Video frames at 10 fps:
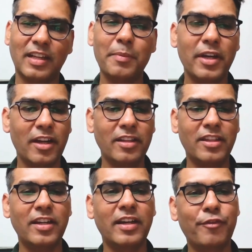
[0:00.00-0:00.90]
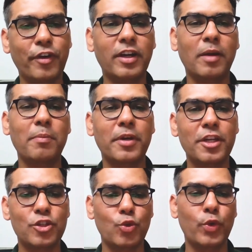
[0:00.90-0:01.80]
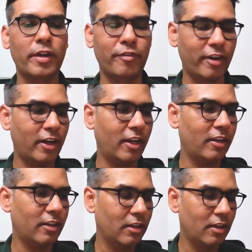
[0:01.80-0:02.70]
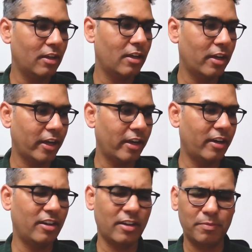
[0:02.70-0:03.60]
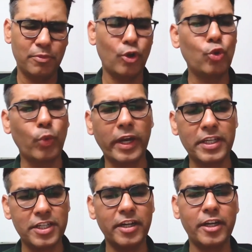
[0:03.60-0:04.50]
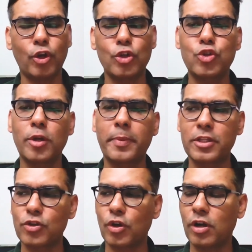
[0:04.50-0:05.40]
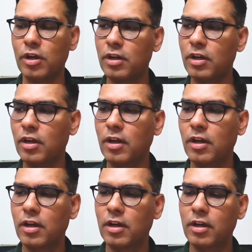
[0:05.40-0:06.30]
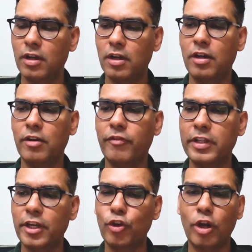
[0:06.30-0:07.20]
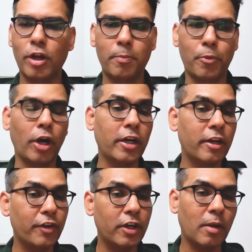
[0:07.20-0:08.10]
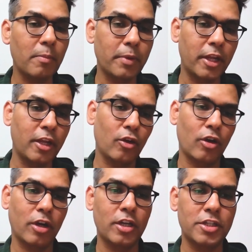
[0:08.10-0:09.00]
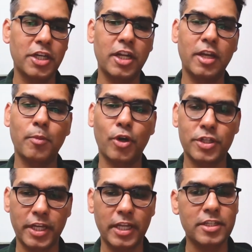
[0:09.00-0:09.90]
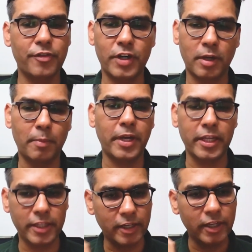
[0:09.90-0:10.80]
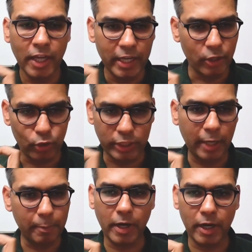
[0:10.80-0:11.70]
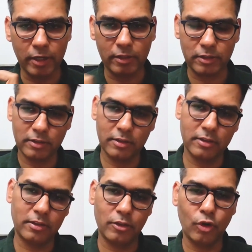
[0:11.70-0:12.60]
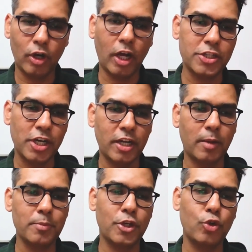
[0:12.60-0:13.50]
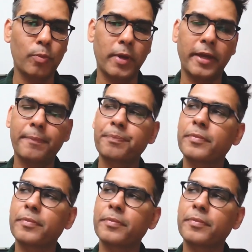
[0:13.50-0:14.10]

I mean, I think different companies do it differently, and to an extent, it also depends on whether you're a product-driven company or a GTM or a sales-driven company. I think that part largely comes into play.